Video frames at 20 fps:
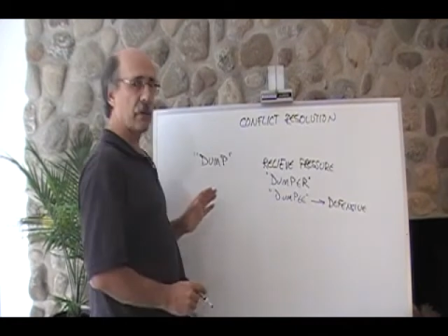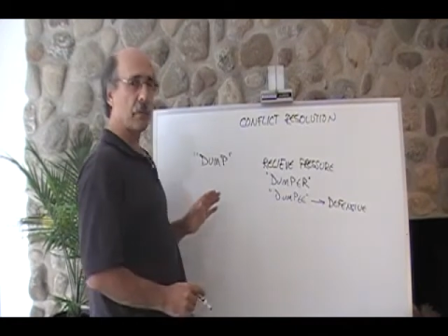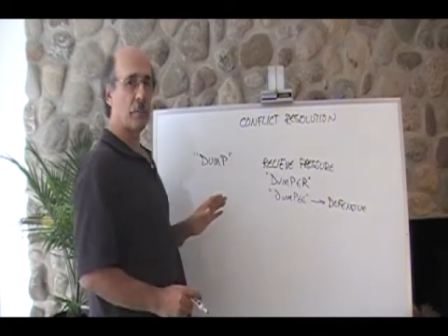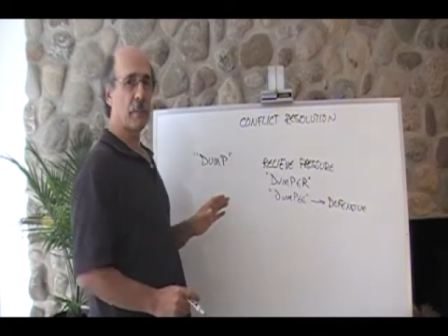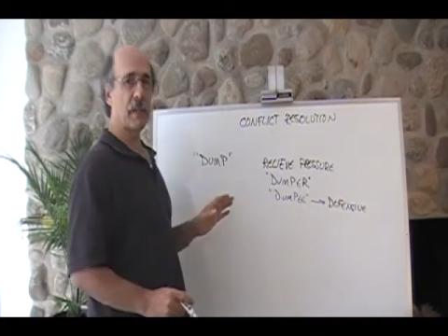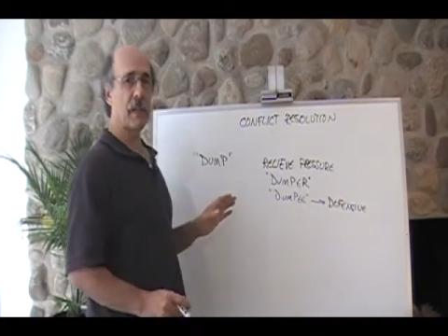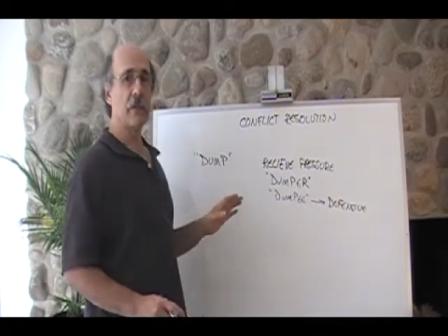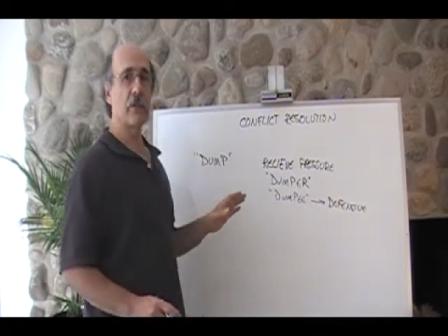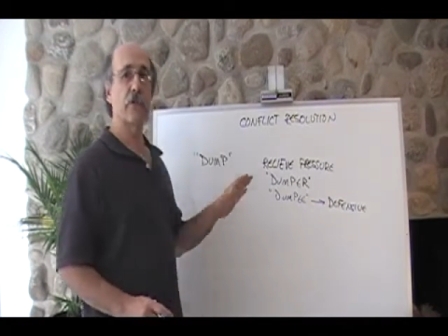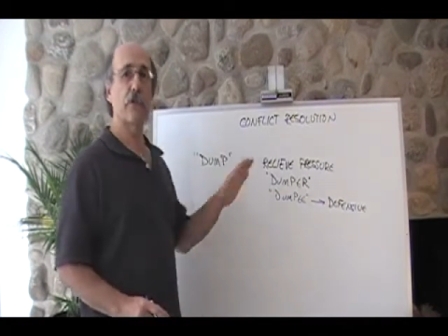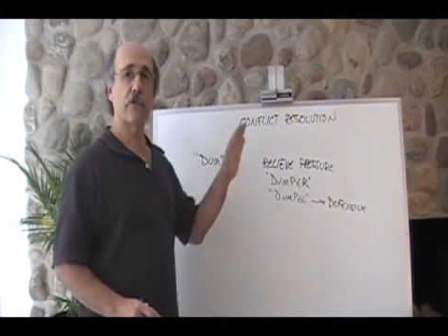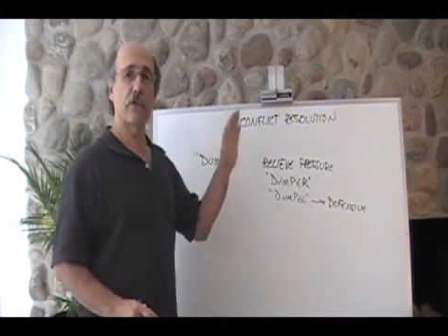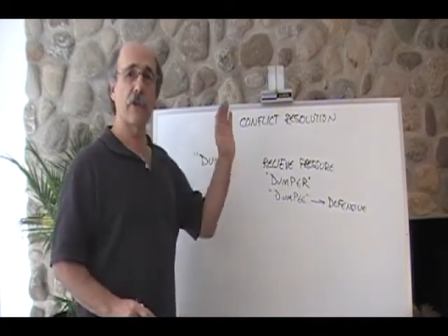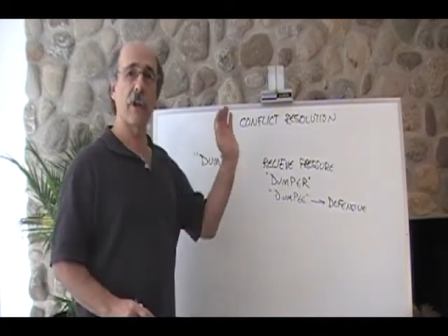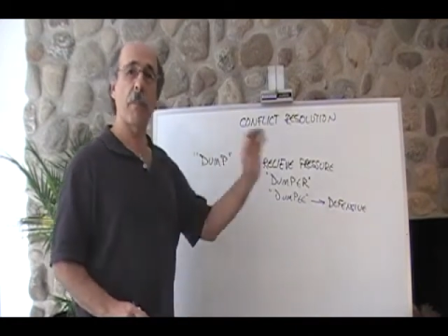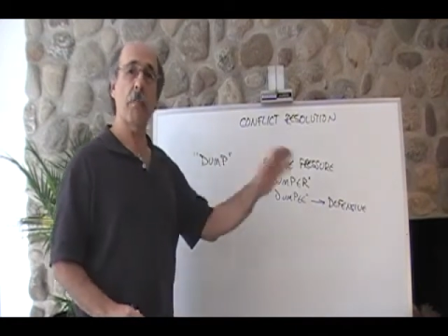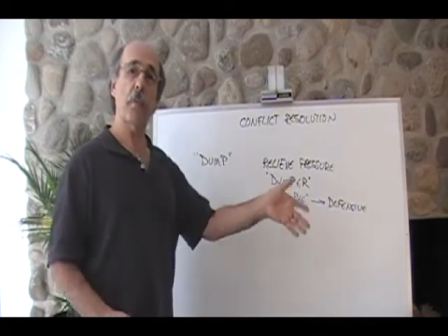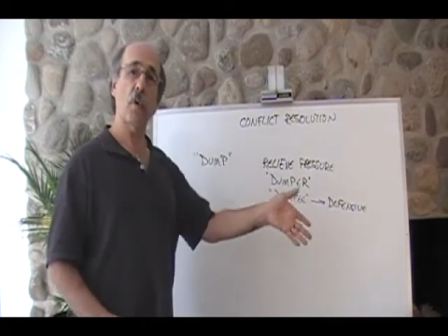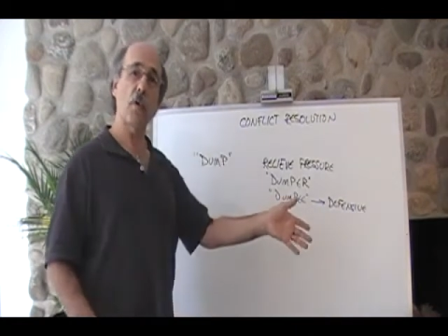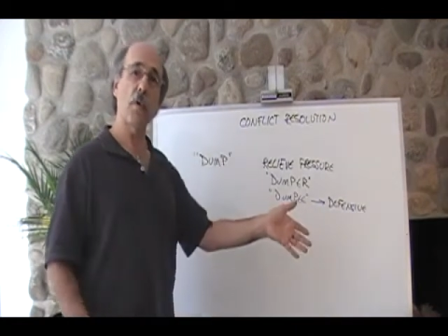to be
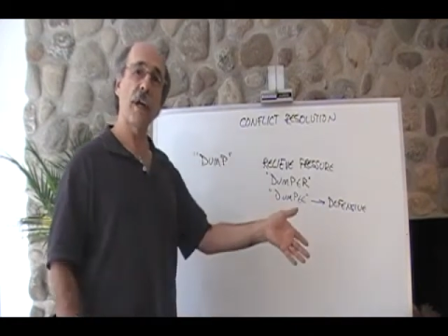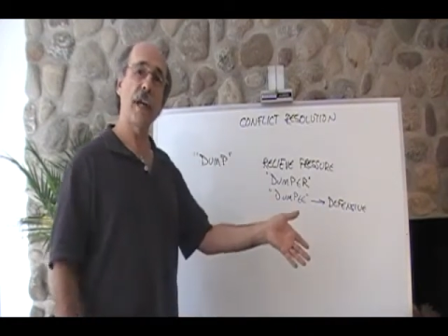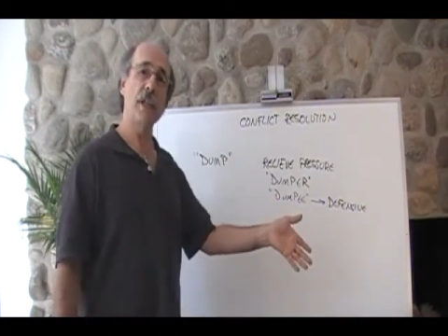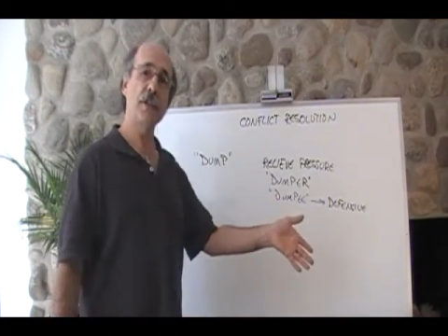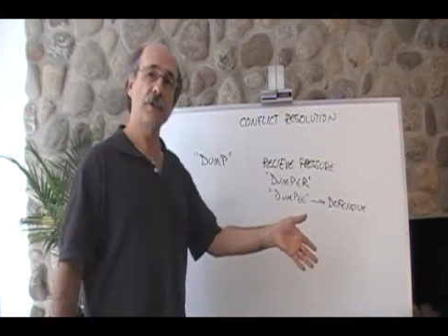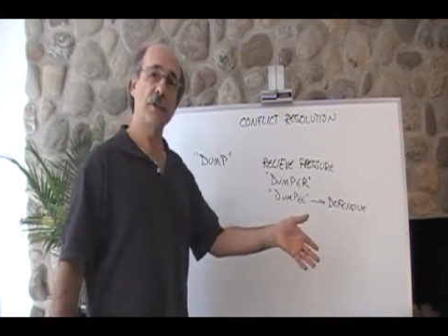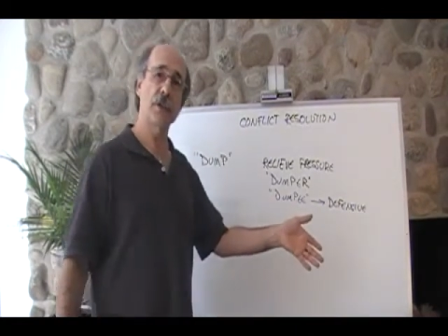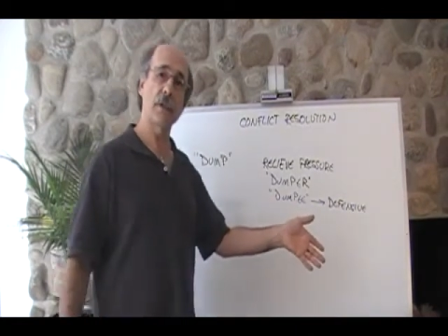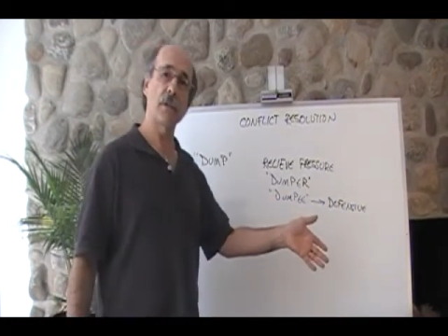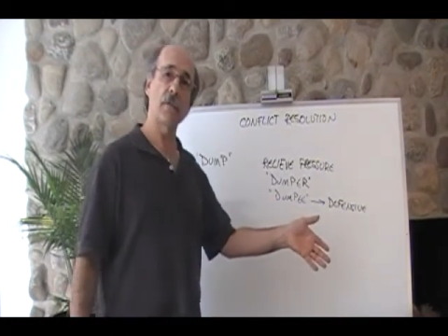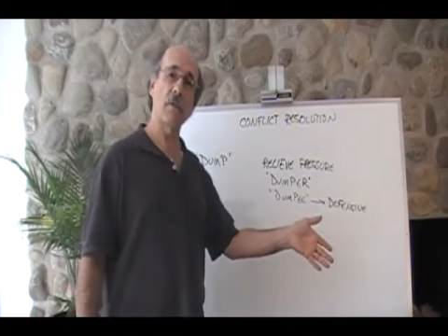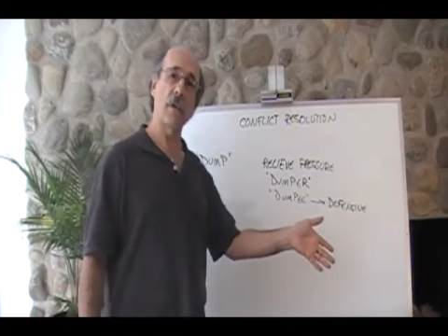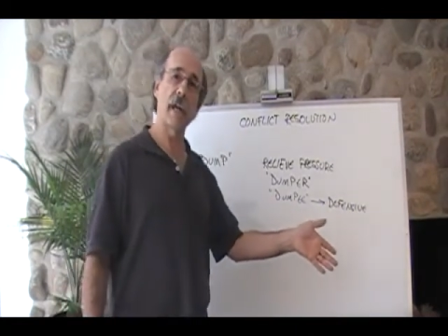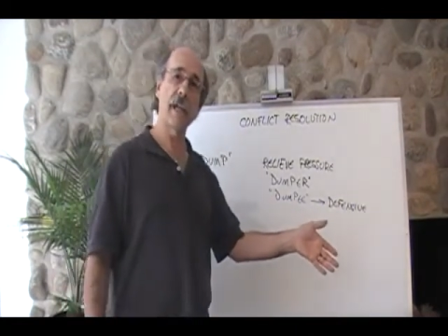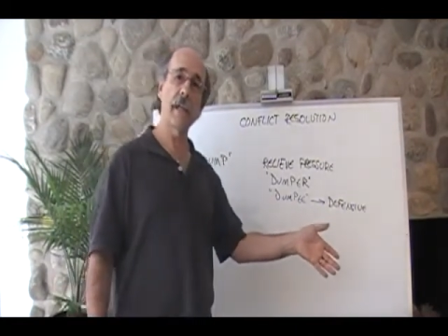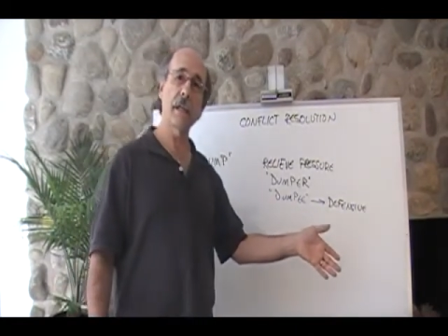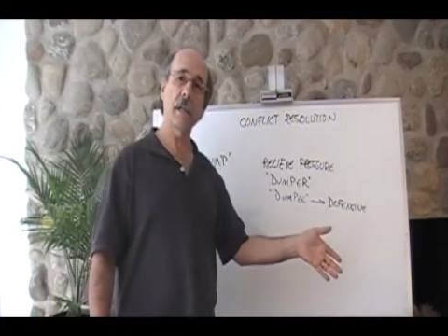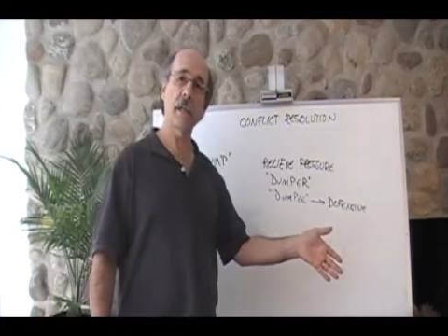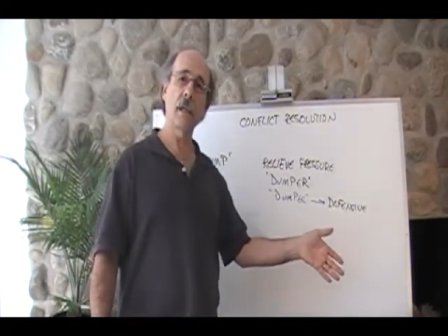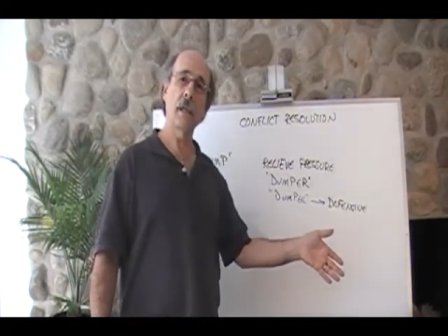separation,
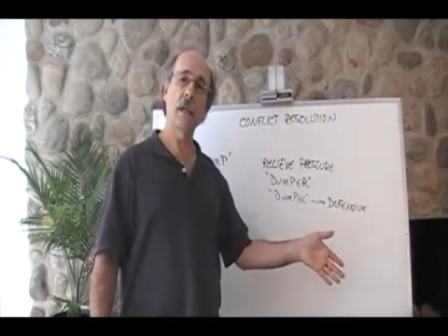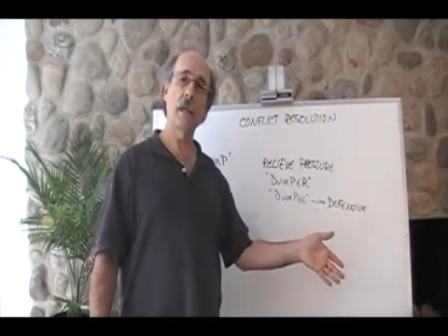right?